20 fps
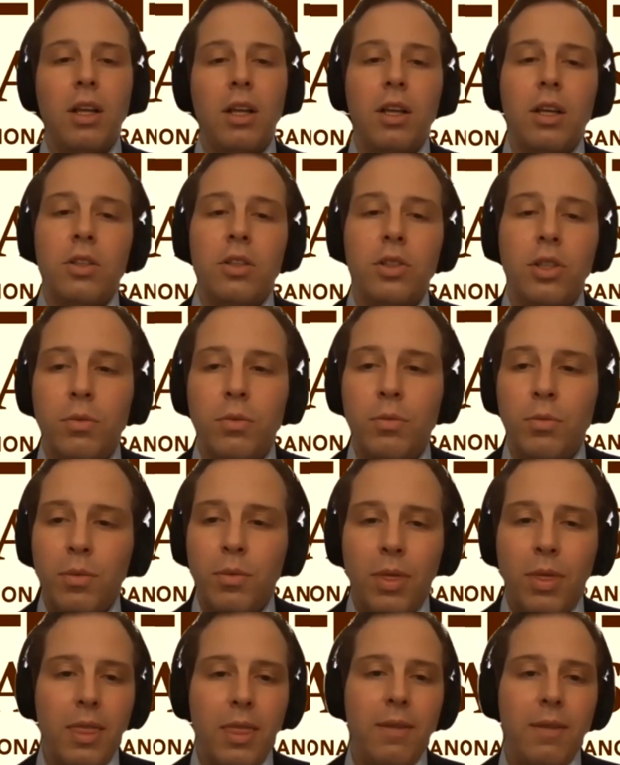So
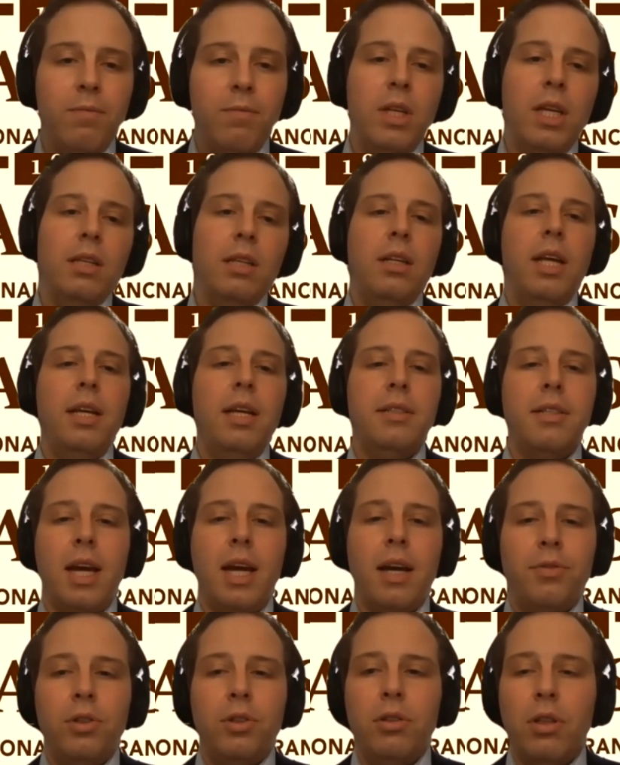in the days
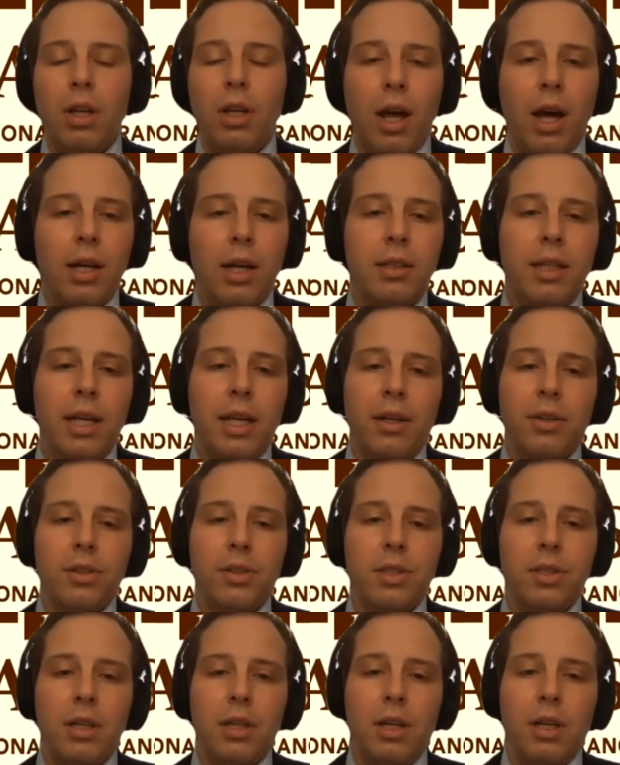after the
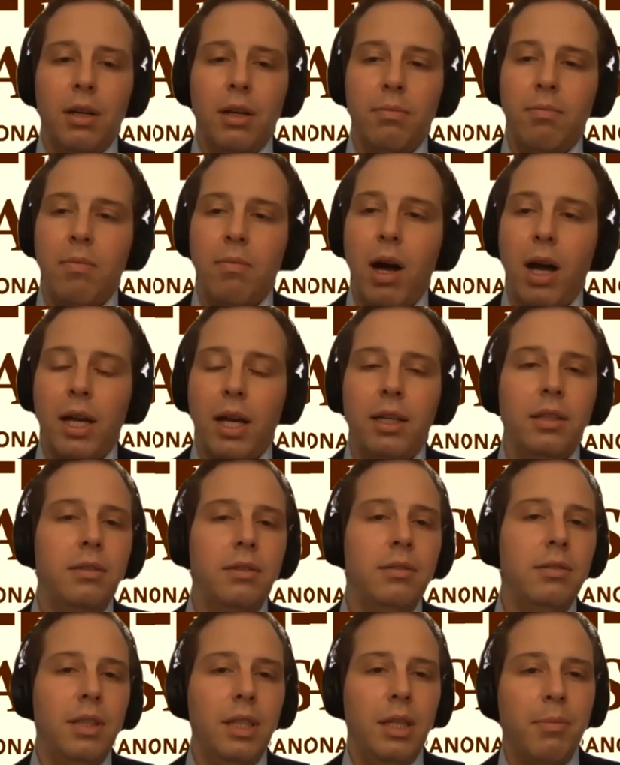lockdowns, my
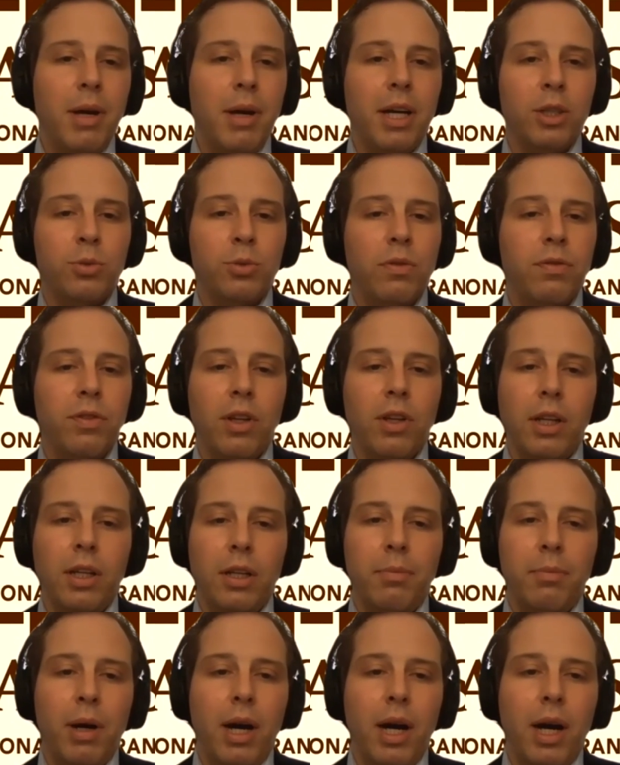emails were
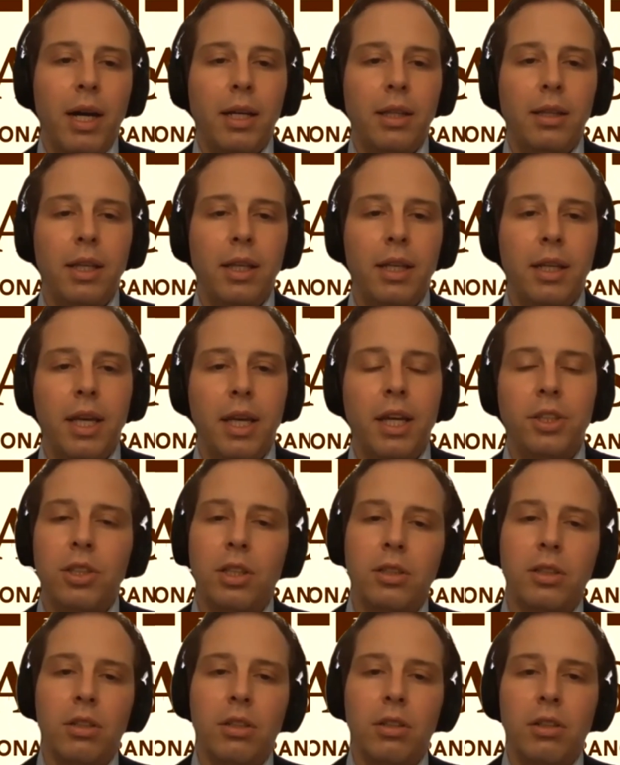flooded by
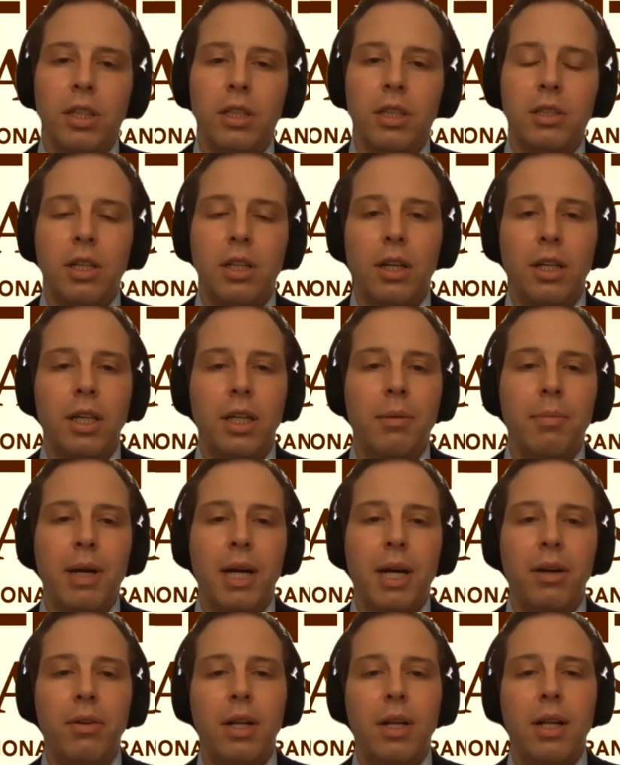litigation attorneys talking
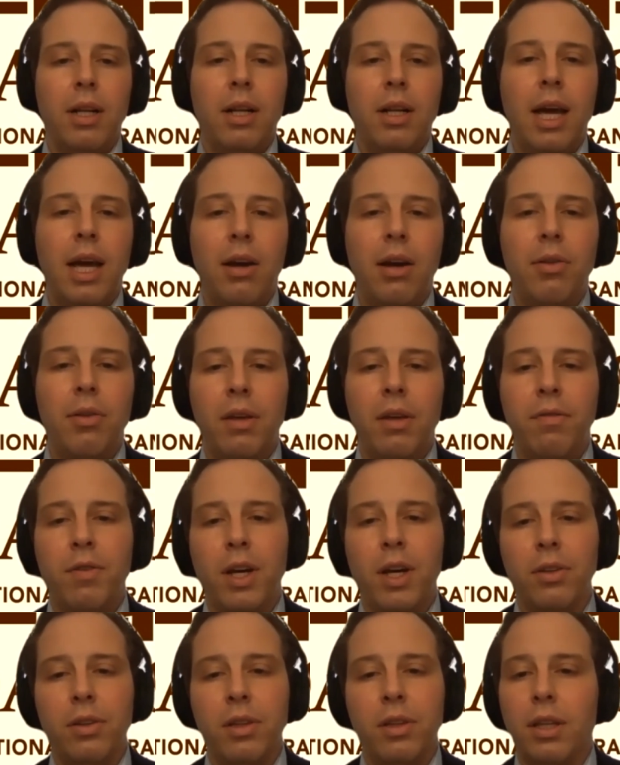about how they
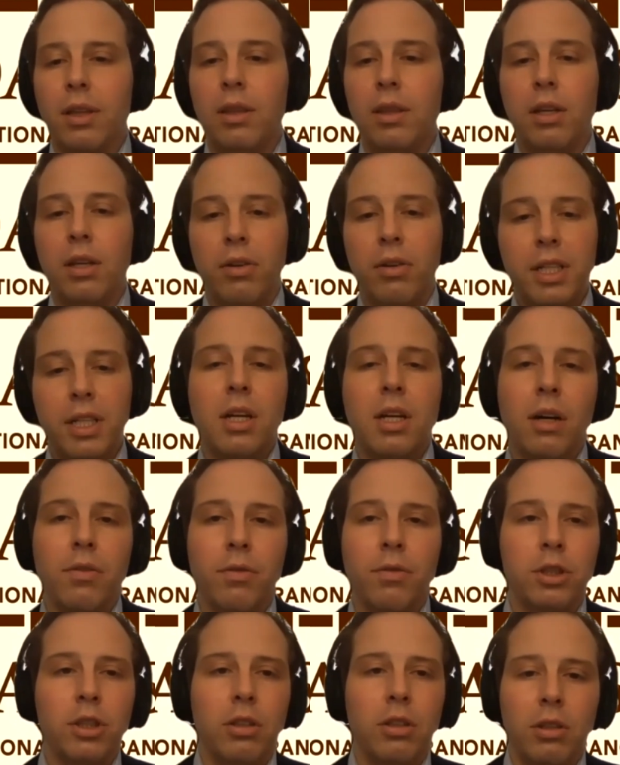felt that there is
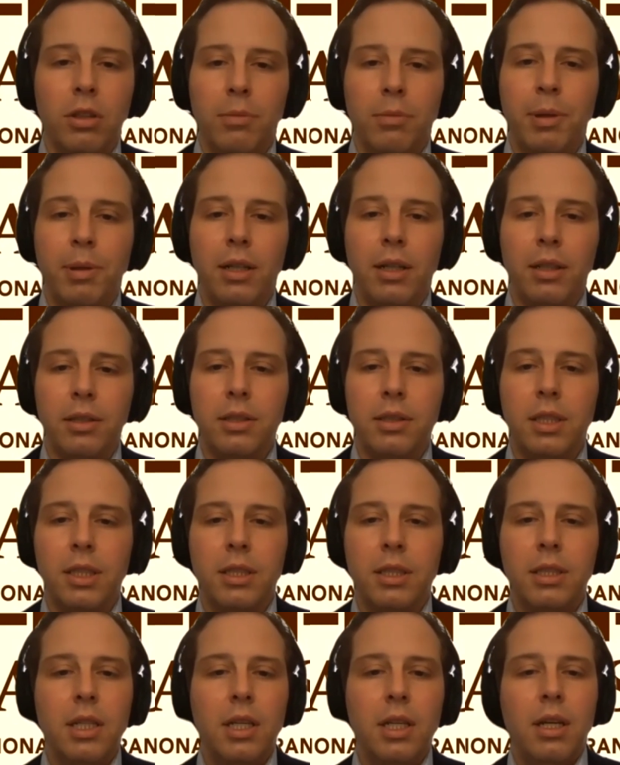coverage under the
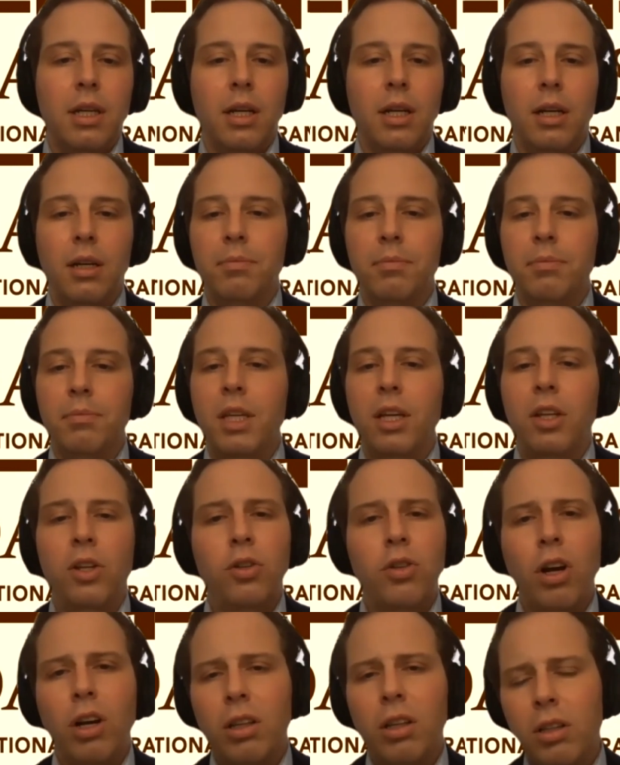policies. Can you
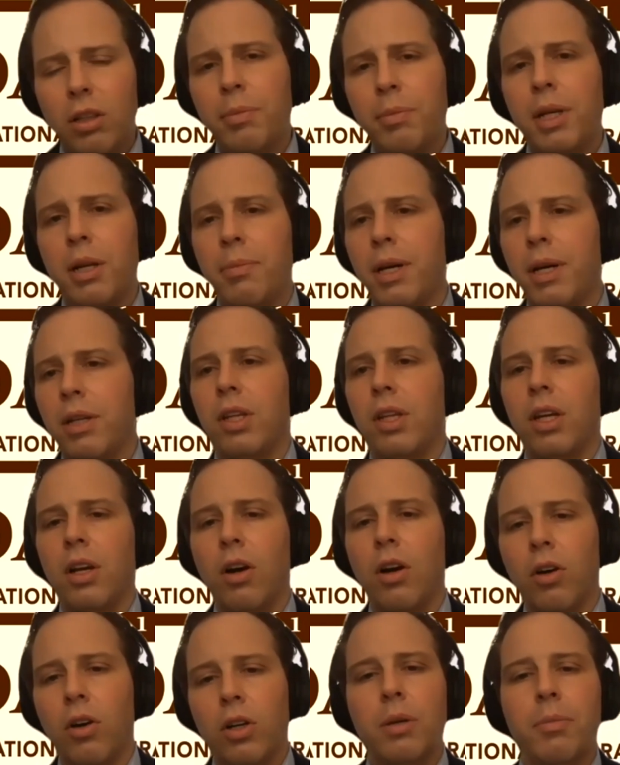talk a little bit about the
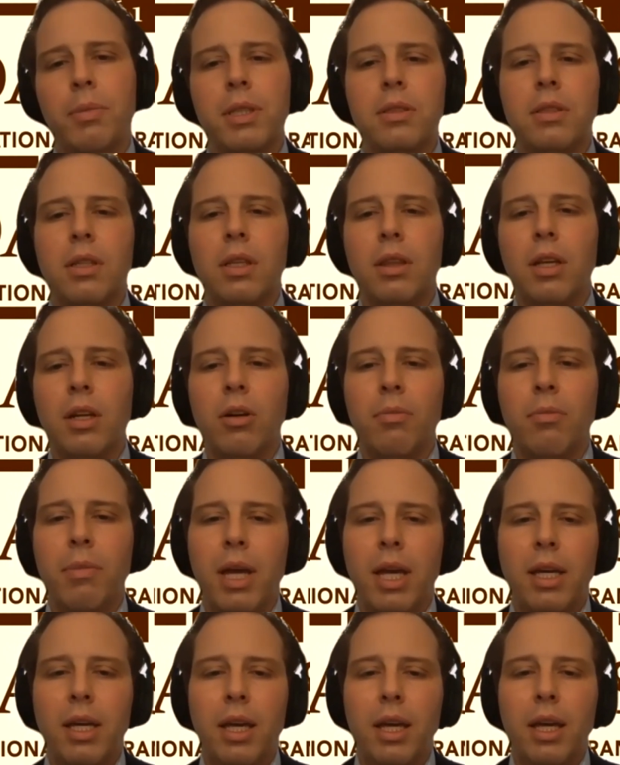arguments that they're
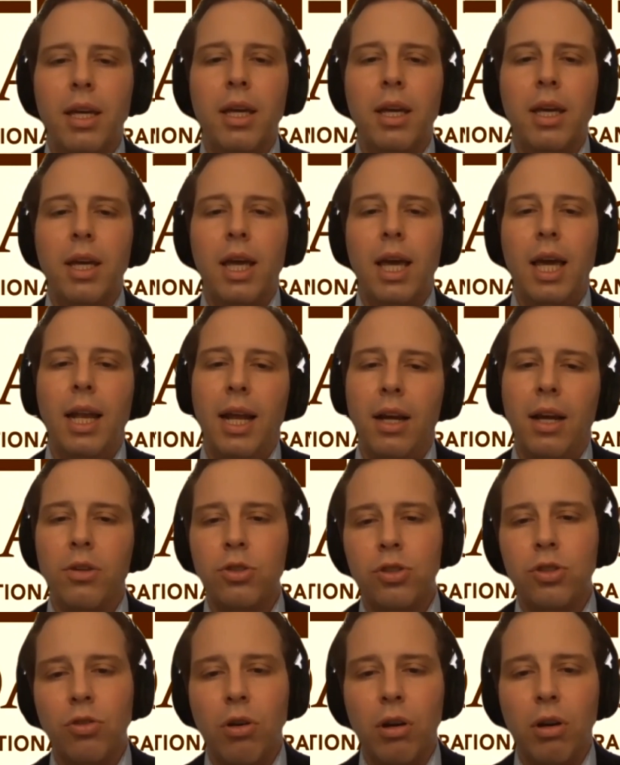making and how
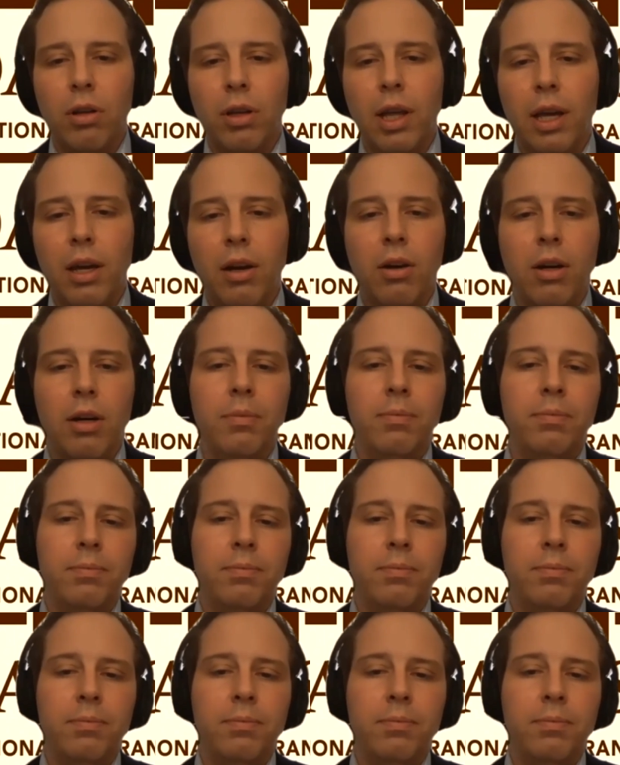strong they are?